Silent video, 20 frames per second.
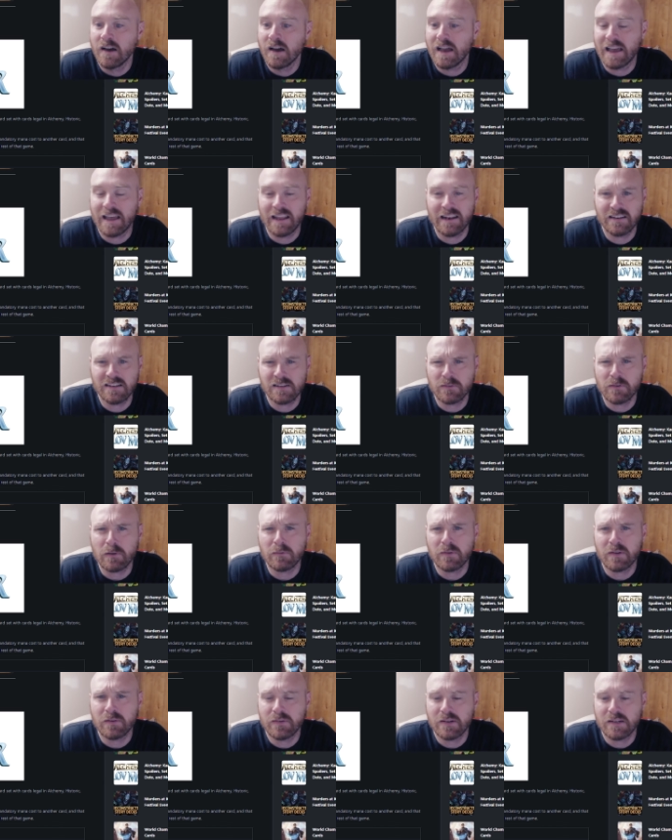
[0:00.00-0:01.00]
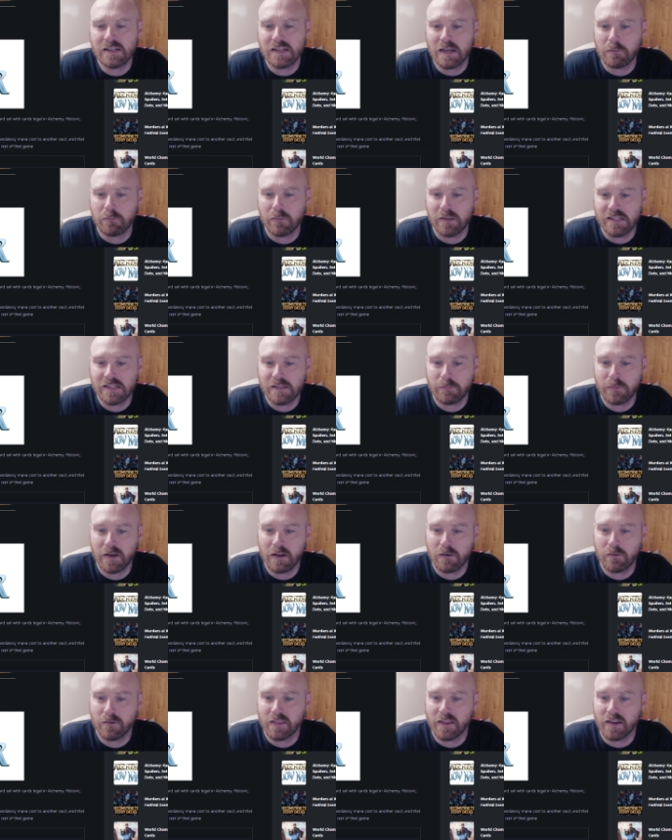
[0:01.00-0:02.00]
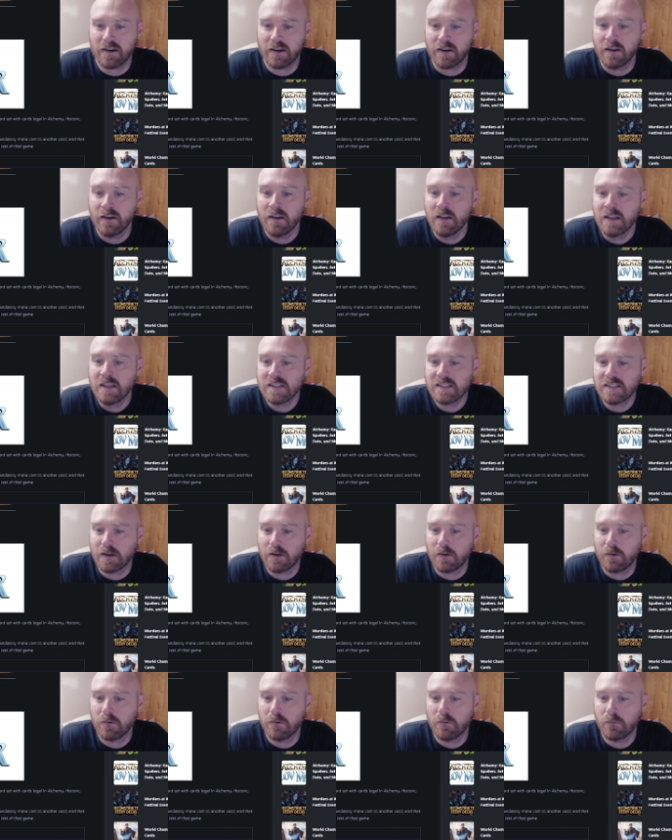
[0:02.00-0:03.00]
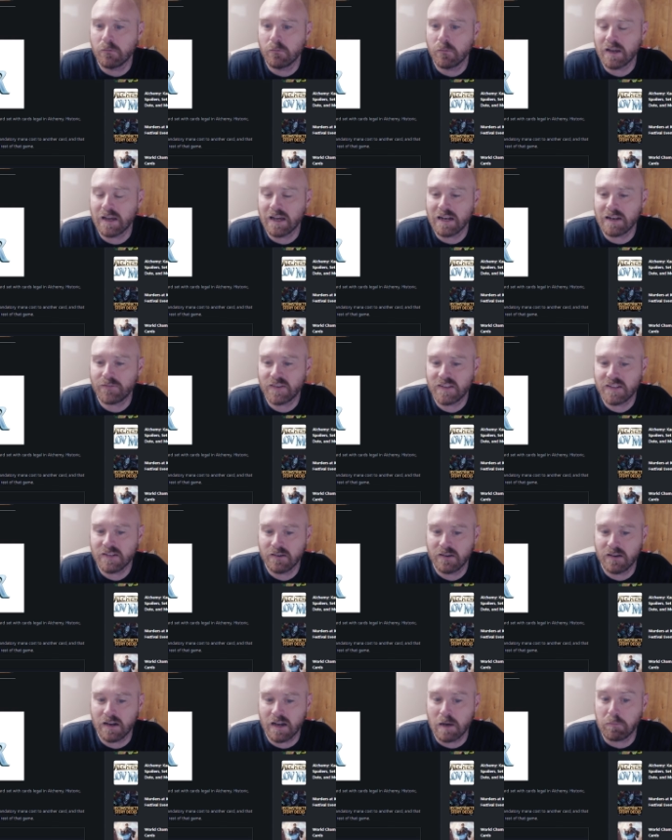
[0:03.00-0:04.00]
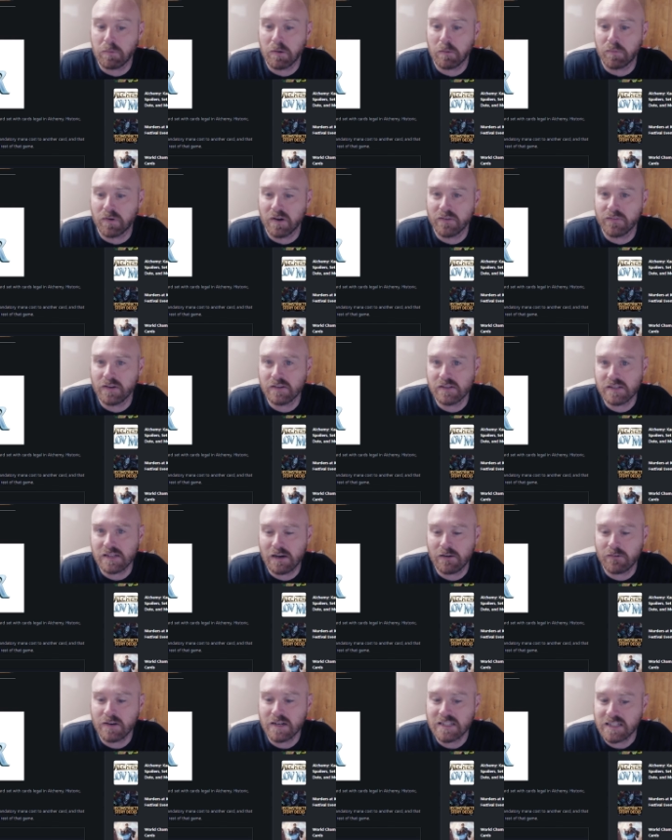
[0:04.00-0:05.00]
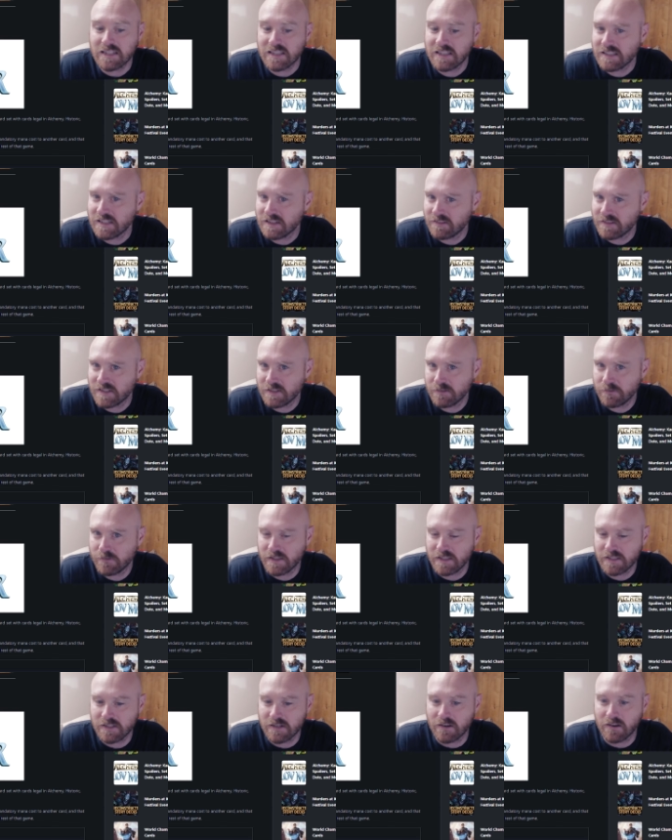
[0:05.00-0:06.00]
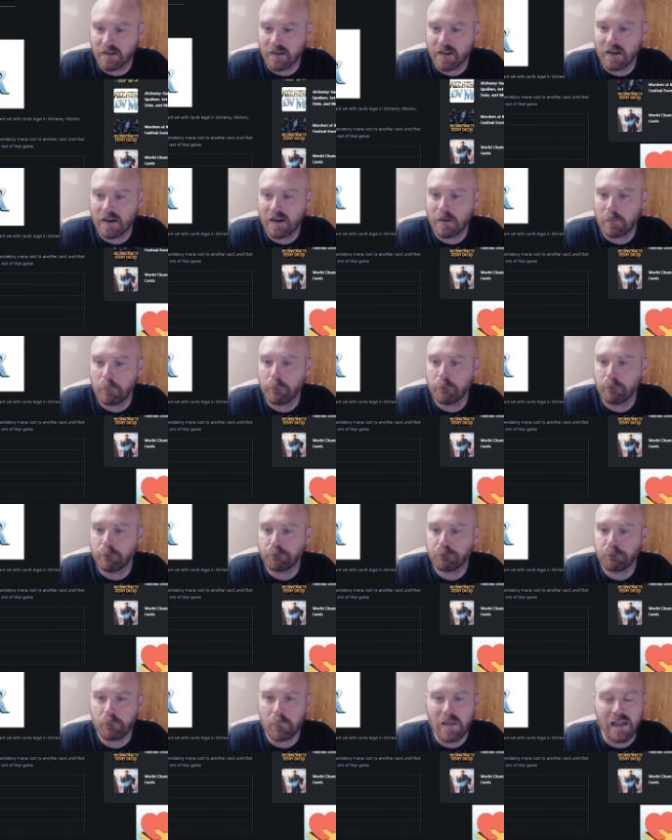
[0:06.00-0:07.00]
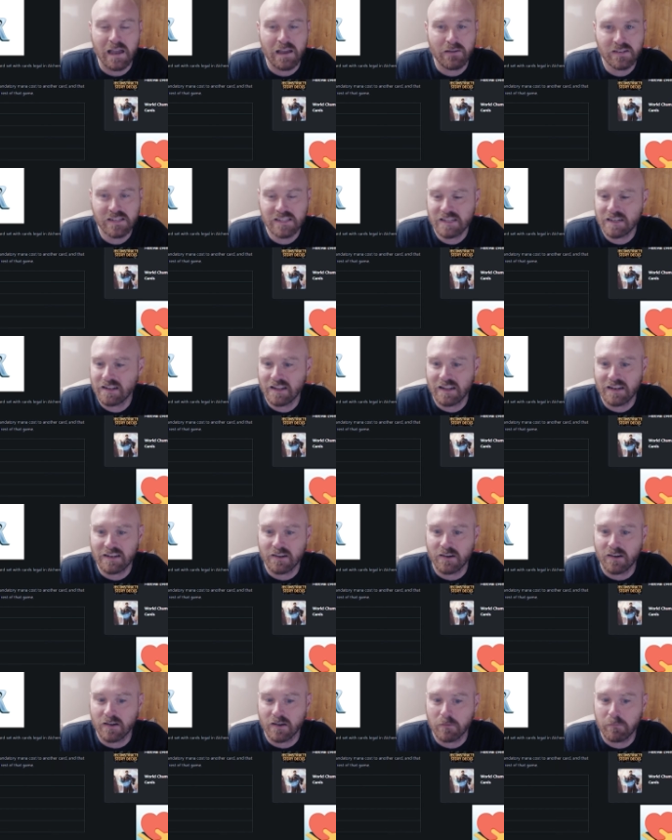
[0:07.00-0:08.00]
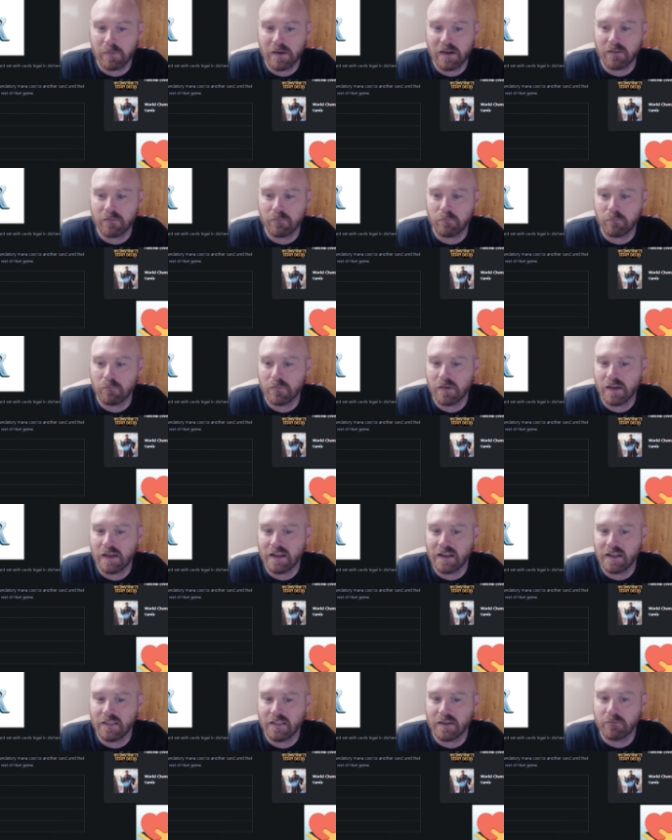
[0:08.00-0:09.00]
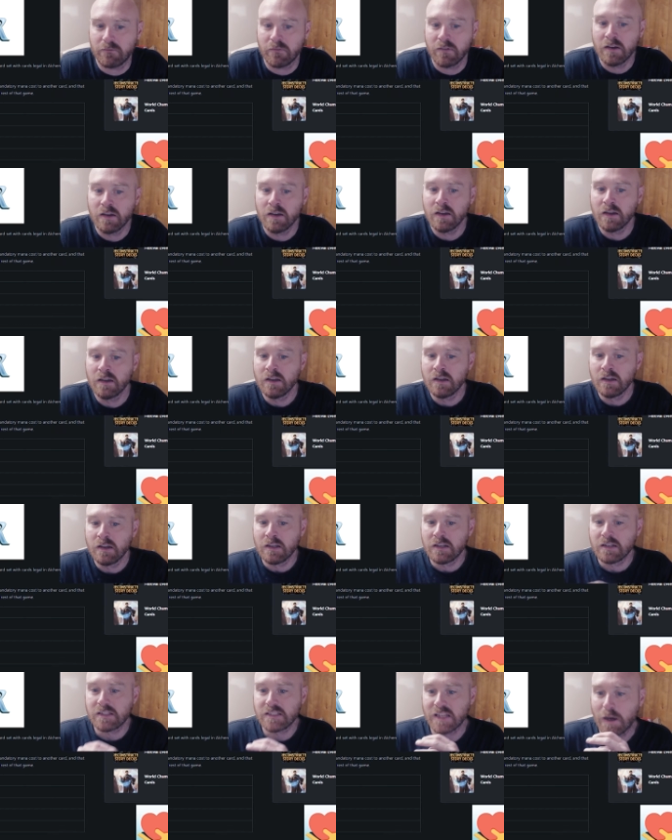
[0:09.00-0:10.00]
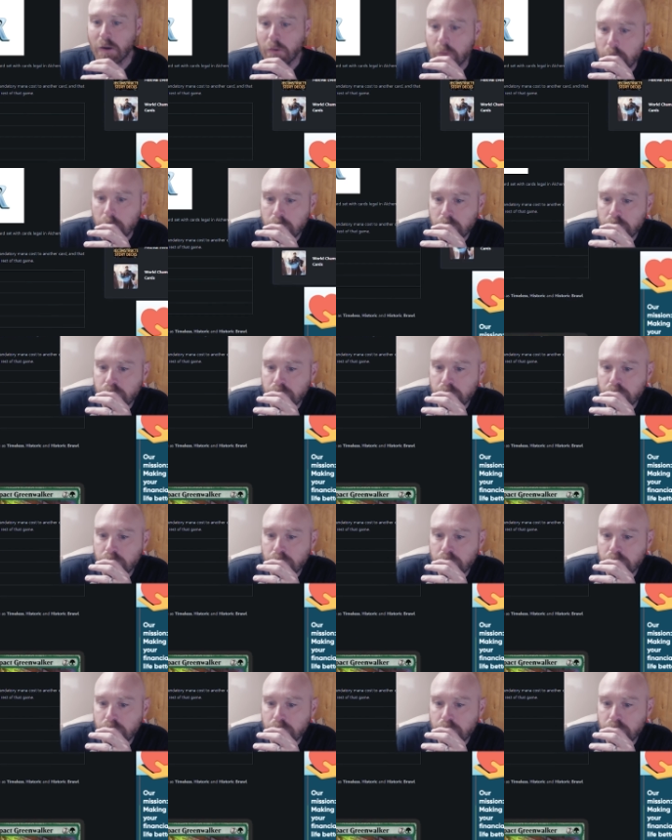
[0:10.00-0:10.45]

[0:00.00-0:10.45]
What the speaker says: and sometimes even Timeless, depending on what they are. So we got a couple of previews. I want to check these out and see what these are. I haven't seen a lot of talk about any of them. So